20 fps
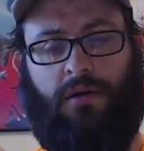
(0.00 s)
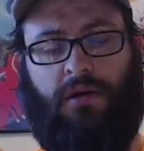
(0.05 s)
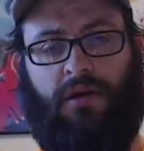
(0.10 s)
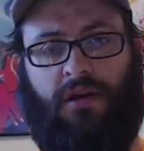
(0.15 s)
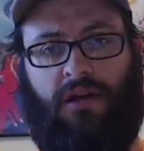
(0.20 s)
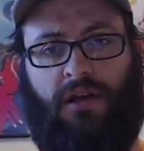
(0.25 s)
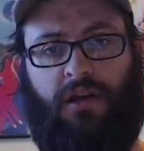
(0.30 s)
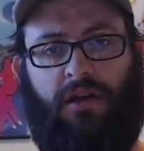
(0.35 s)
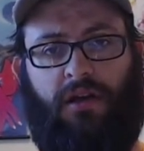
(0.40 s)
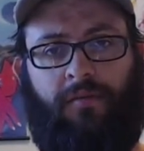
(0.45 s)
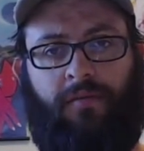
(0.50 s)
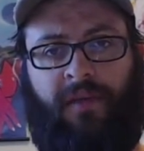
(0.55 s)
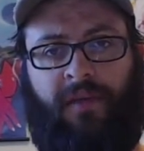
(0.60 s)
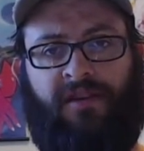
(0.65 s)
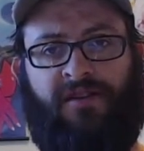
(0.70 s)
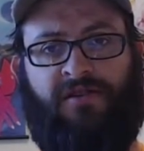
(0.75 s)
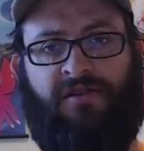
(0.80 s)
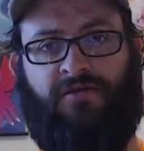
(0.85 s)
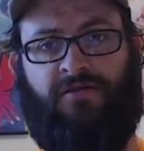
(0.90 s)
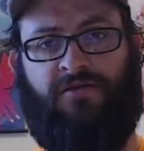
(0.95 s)
ink
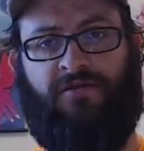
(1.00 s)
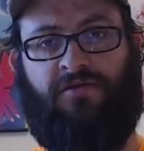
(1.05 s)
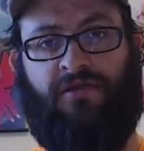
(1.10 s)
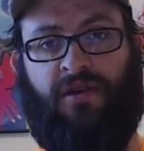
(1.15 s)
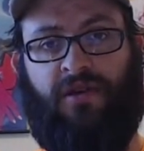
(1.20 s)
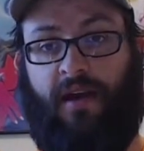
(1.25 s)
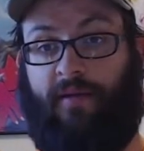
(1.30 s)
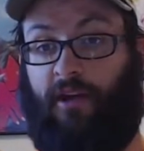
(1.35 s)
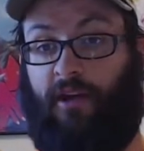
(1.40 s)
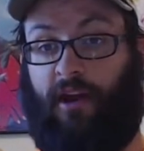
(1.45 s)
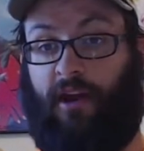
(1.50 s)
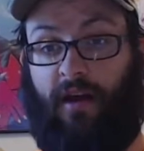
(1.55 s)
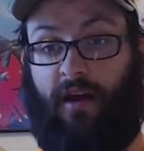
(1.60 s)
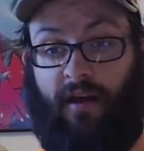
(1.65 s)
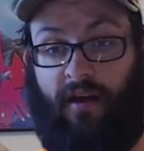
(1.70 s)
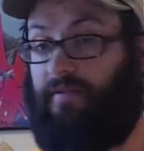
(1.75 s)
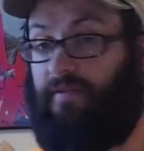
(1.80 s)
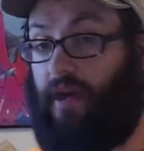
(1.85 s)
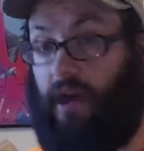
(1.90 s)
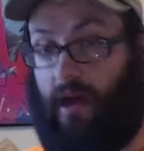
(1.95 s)
masters i mean
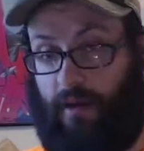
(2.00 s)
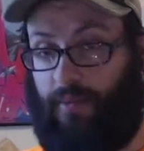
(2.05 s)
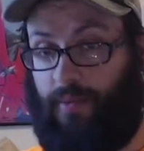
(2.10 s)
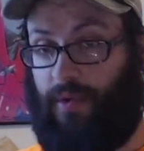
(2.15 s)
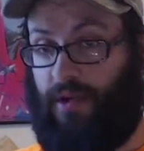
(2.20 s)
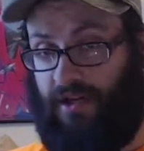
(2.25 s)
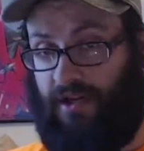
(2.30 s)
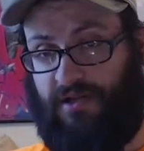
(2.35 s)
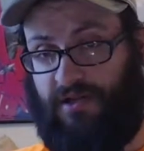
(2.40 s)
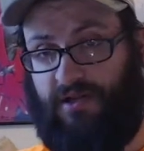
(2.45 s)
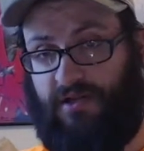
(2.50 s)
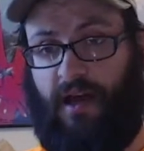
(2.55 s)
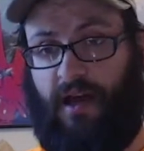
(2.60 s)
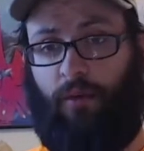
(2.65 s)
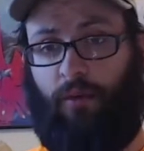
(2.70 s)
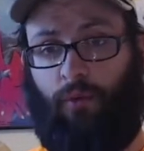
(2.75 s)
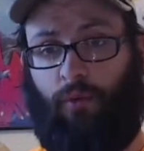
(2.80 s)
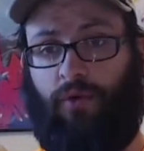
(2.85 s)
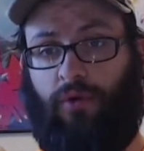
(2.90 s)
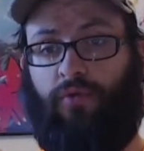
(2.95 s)
i've got a piece that
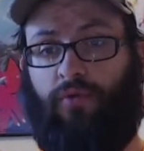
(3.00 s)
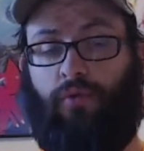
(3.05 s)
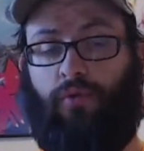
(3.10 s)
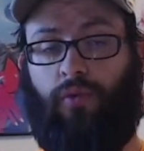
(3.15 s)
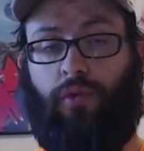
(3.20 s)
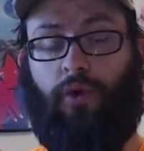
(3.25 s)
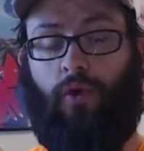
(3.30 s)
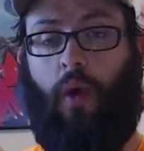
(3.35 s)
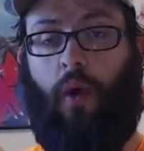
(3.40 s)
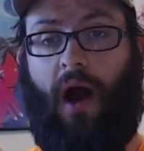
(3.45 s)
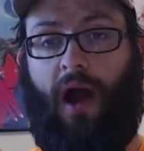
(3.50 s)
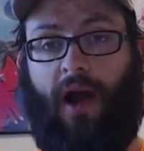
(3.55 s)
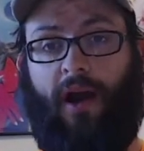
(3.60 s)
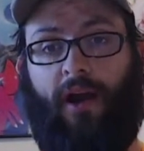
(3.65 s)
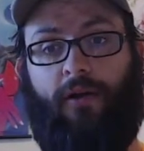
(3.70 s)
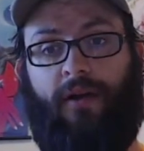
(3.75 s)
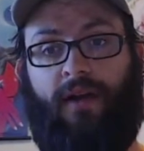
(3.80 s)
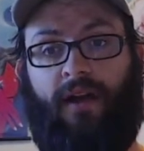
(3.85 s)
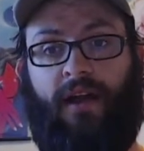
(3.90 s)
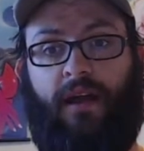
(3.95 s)
would require
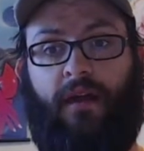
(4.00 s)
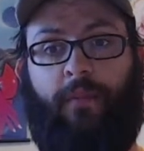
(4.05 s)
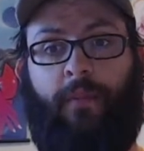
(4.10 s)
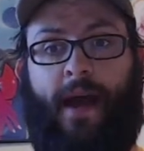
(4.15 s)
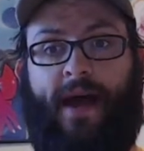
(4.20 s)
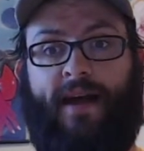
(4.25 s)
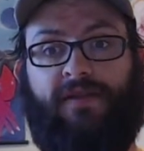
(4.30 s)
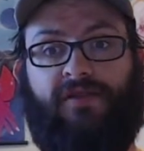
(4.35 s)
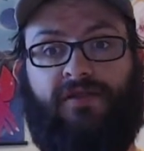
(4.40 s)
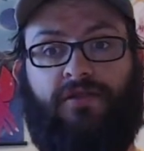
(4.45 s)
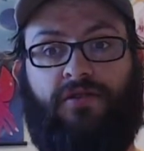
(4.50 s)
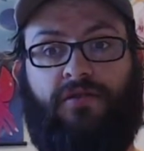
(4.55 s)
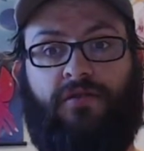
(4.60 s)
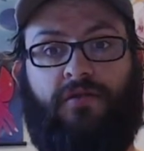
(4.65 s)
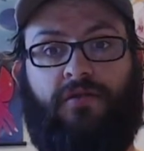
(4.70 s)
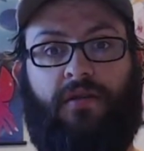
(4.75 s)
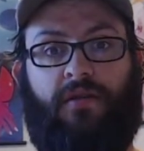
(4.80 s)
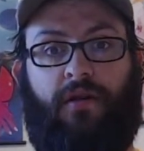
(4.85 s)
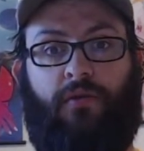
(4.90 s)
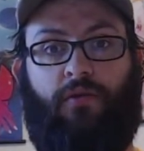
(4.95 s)
an ink master
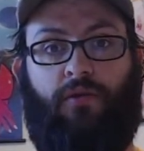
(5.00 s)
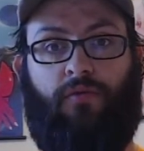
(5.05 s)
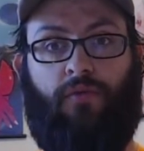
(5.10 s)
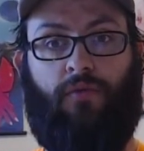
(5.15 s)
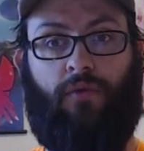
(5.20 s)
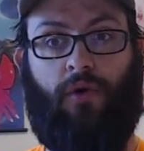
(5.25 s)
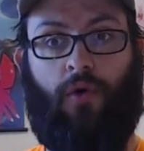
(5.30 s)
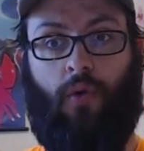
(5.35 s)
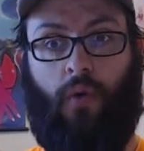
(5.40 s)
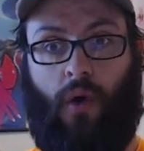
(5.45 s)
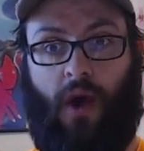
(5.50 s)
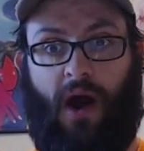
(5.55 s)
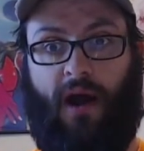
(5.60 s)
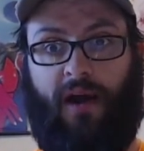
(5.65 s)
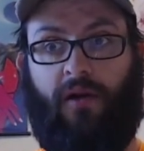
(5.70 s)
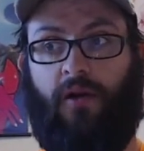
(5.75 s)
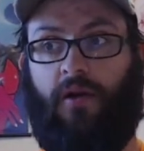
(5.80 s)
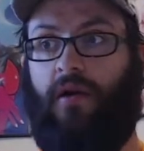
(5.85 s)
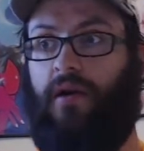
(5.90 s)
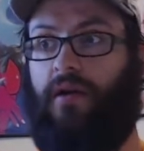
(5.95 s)
that would
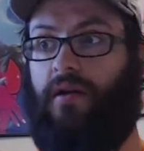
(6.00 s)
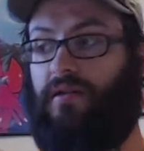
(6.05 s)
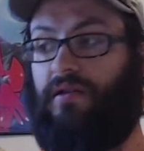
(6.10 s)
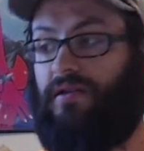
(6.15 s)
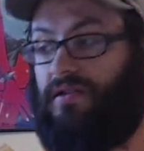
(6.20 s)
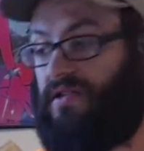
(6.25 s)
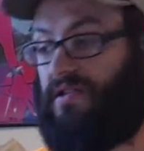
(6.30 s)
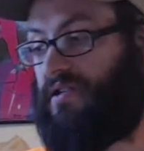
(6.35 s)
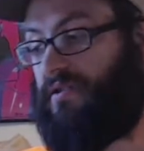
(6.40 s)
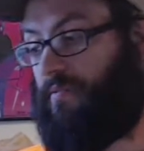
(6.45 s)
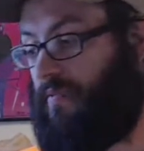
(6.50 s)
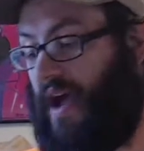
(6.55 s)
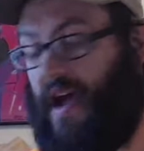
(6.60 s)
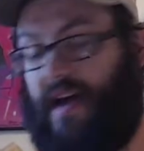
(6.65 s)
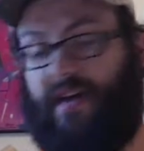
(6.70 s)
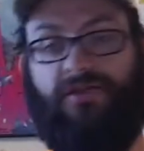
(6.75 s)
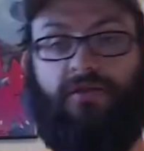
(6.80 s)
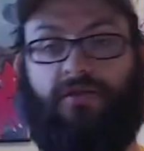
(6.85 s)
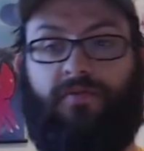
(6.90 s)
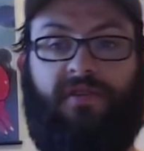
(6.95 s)
require this is a
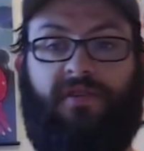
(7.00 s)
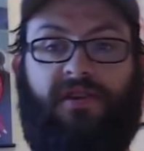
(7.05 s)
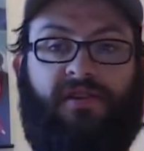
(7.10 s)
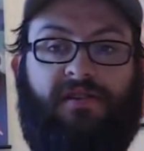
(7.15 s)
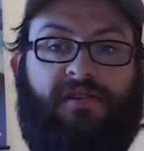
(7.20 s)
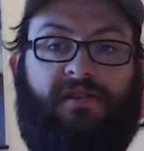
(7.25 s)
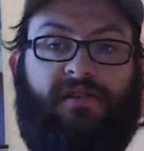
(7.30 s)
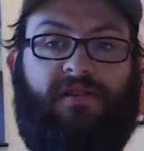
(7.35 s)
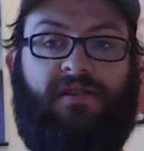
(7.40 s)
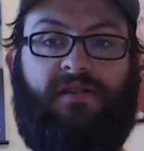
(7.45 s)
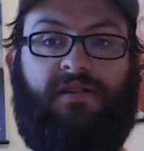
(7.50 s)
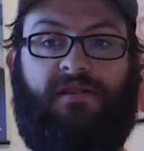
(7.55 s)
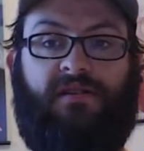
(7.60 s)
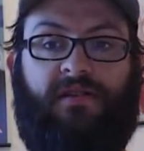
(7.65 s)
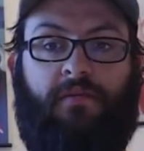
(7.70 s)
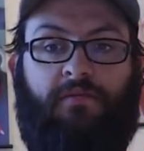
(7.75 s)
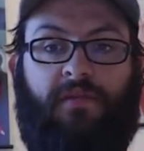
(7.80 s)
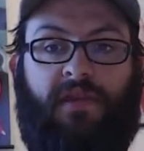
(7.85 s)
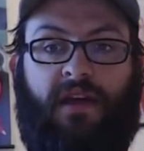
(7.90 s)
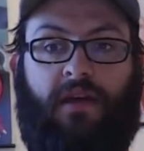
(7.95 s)
masterpiece this is
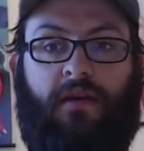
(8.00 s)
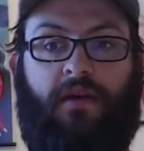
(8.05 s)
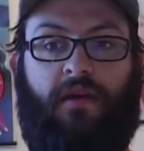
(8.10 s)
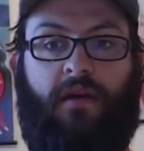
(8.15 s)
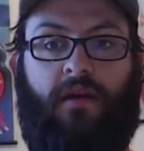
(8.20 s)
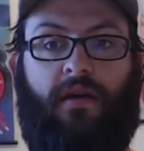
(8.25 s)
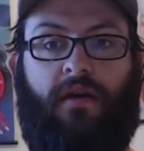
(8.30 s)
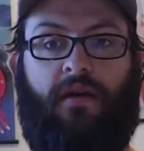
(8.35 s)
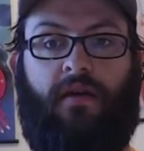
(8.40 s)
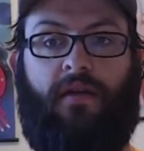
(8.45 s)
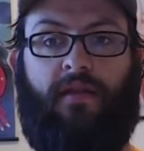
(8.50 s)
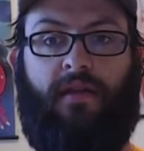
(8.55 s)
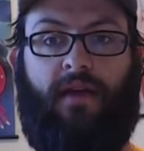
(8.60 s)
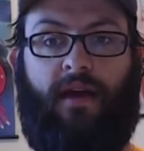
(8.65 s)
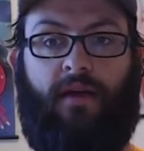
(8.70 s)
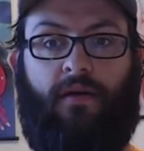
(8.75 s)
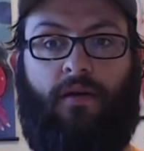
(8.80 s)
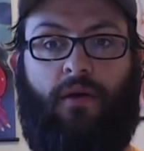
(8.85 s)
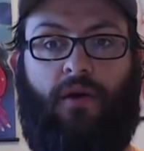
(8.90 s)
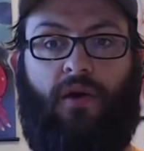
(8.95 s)
something that
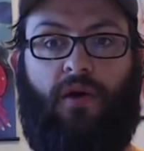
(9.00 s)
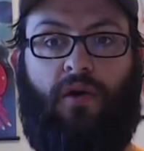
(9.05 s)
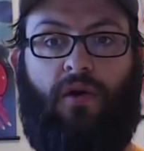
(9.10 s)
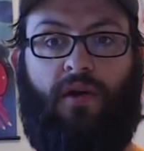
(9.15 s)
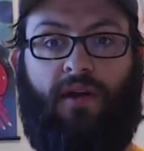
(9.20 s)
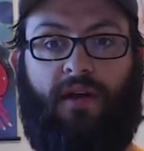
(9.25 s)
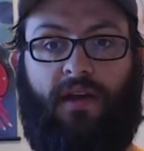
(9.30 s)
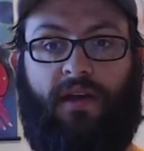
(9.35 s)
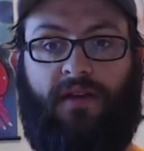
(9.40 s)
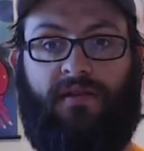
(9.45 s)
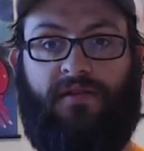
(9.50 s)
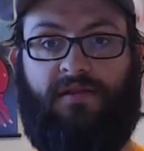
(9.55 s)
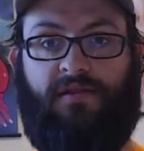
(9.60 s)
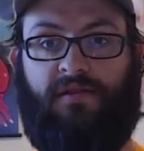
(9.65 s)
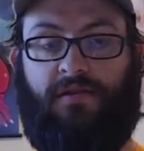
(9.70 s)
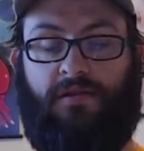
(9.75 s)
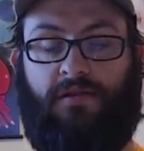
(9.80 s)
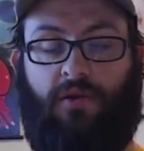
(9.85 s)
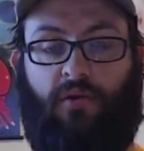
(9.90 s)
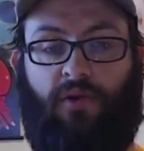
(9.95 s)
is
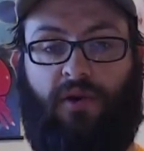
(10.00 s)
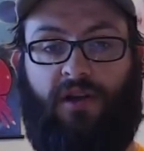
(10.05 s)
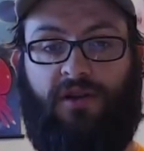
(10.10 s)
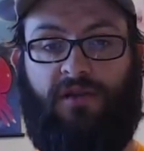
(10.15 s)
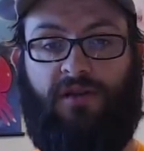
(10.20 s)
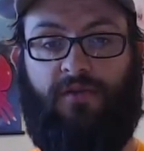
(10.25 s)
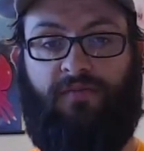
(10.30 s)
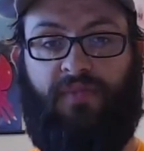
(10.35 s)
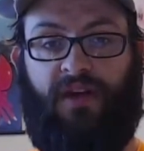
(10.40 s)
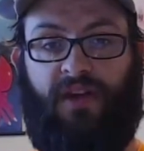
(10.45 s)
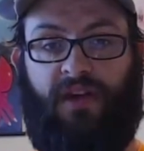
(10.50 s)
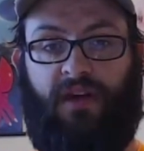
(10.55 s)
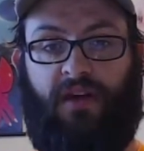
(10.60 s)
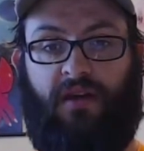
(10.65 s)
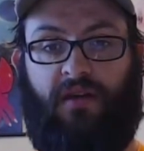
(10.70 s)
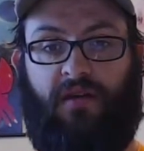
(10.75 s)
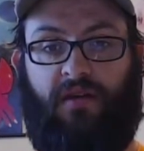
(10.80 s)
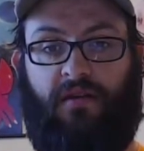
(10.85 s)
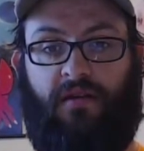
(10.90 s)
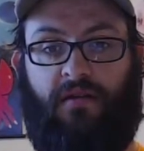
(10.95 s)
going to
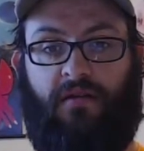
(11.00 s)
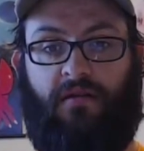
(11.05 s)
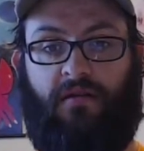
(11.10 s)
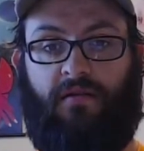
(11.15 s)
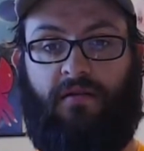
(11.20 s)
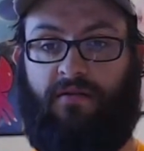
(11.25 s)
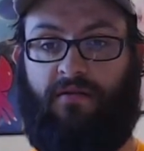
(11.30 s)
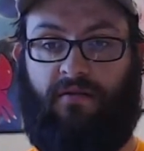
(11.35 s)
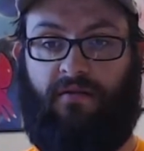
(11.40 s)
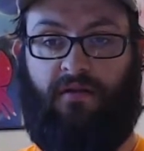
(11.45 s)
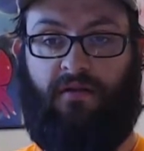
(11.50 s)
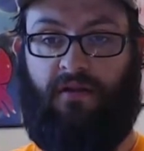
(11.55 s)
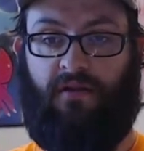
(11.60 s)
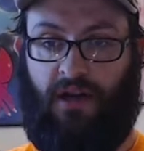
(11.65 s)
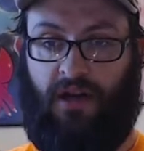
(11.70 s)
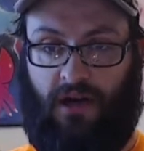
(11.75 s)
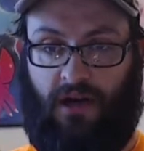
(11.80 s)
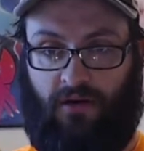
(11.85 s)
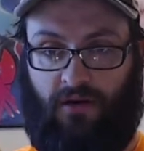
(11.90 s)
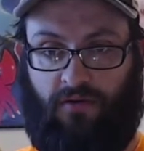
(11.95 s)
be you
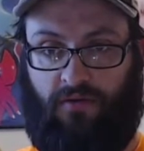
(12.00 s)
know